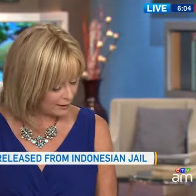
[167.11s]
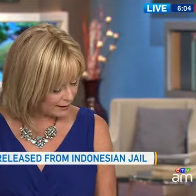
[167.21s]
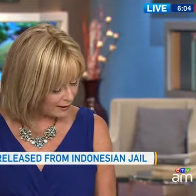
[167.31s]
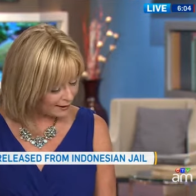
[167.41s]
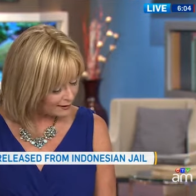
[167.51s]
and
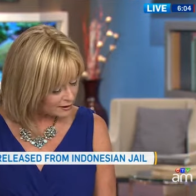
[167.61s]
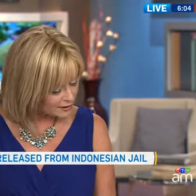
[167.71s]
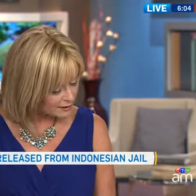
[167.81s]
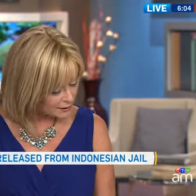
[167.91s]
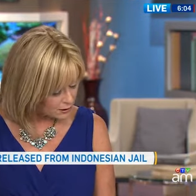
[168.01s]
I and I'd
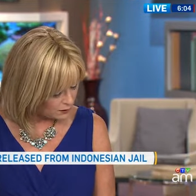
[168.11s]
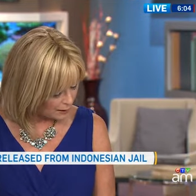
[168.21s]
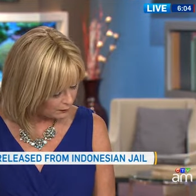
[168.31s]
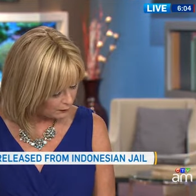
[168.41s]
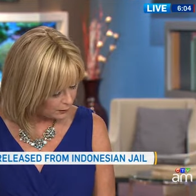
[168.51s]
just like to do
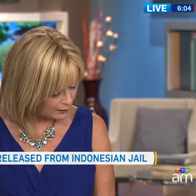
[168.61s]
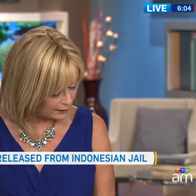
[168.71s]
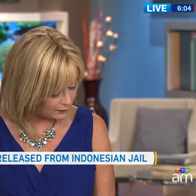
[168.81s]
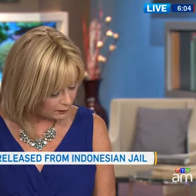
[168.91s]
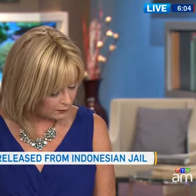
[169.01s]
that before we
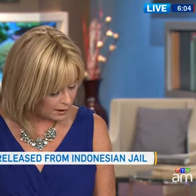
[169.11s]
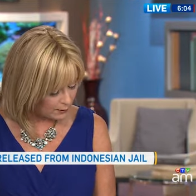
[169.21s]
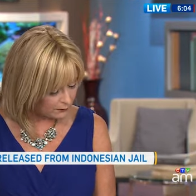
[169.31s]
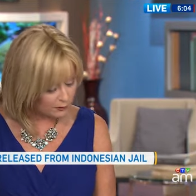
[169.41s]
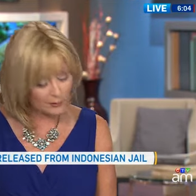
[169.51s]
leave you
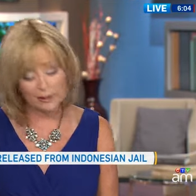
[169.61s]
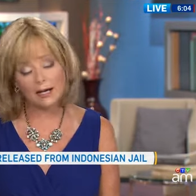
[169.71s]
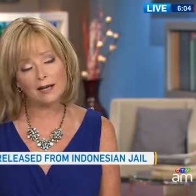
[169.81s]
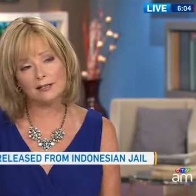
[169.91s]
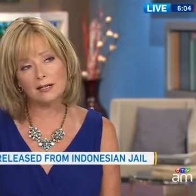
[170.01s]
um, for a minute,
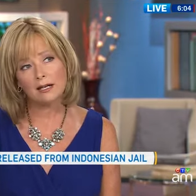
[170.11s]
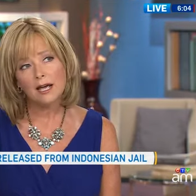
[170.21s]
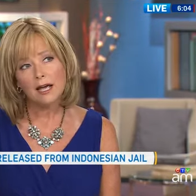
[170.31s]
guys.